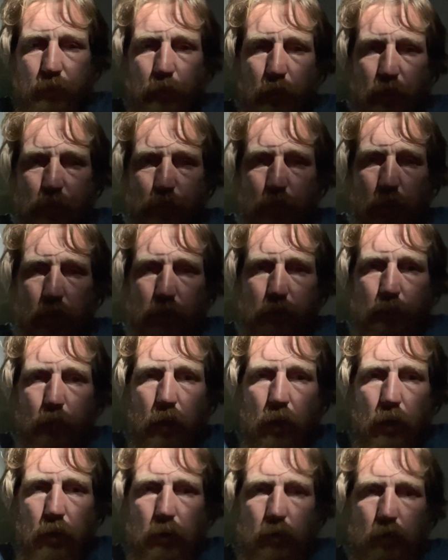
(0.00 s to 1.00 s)
Benchmark
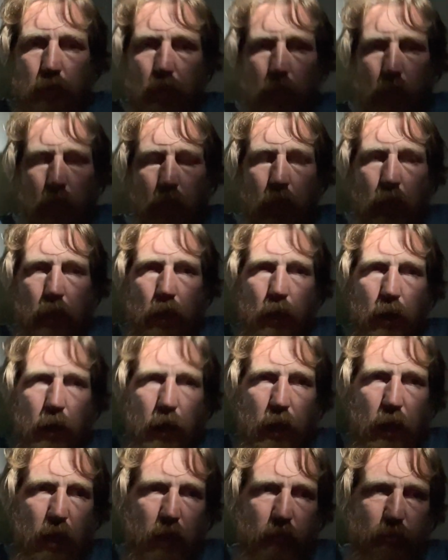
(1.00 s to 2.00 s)
tomorrow. I
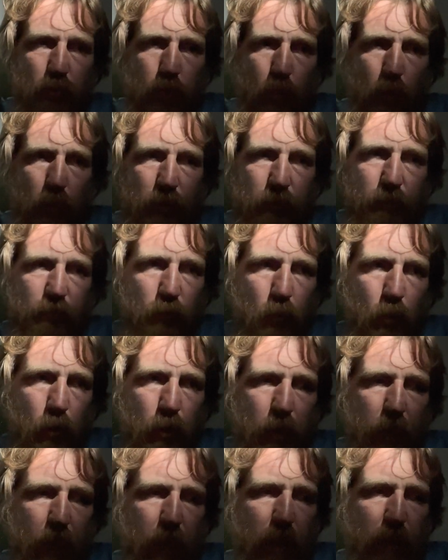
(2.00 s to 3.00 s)
have
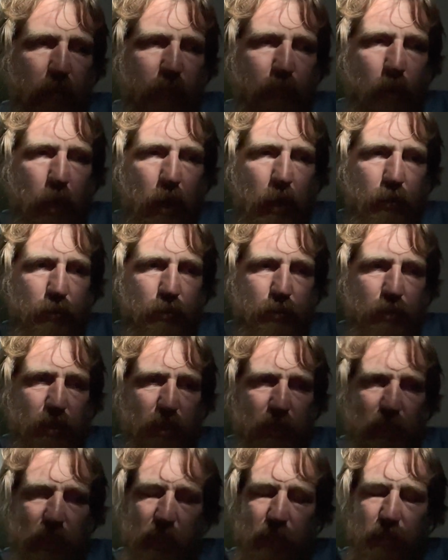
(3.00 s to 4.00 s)
24.5 miles to
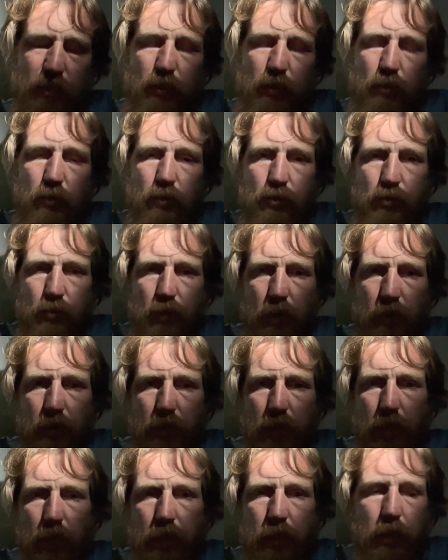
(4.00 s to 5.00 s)
get to the
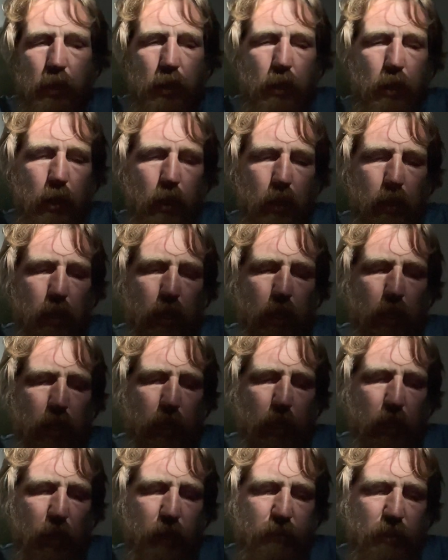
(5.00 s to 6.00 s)
trailhead, and then I'd
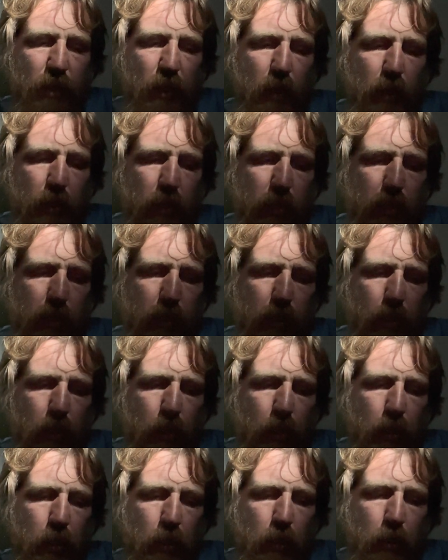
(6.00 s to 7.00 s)
have to hike
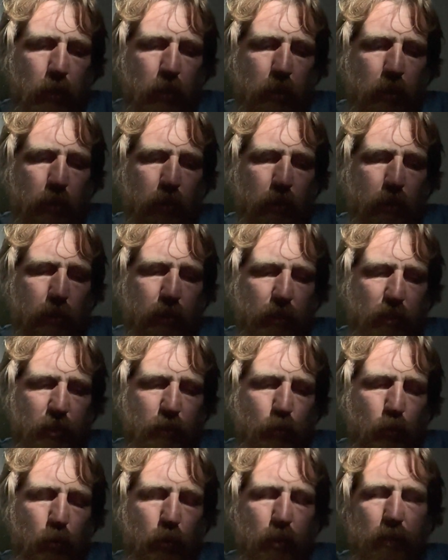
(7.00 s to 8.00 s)

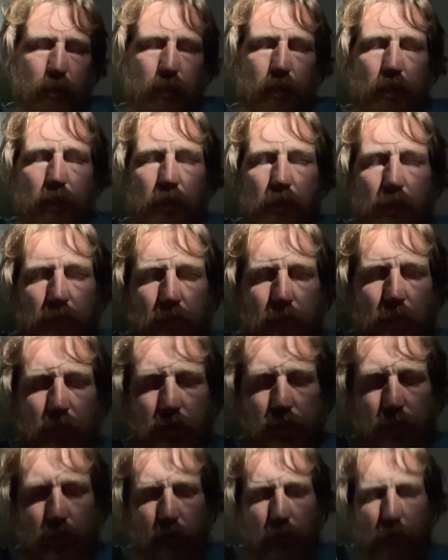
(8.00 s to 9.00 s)
6.6.
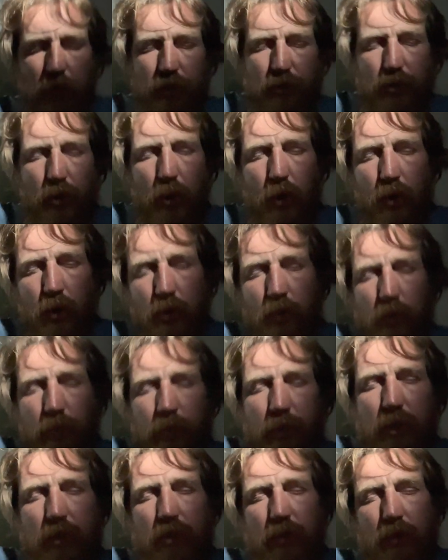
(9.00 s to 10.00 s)
So that total would
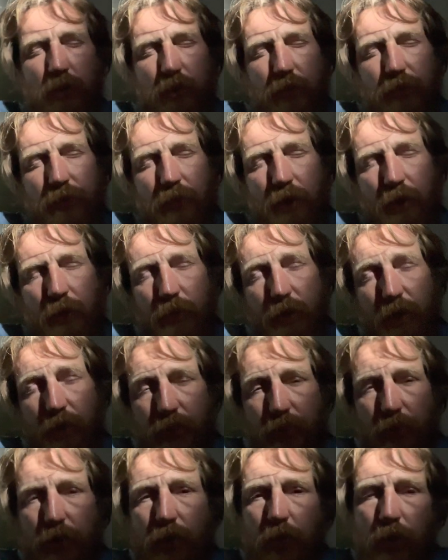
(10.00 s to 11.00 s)
be it'd be a
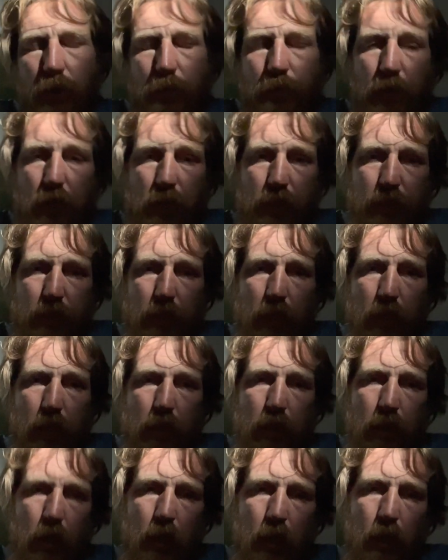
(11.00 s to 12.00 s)
31-mile day.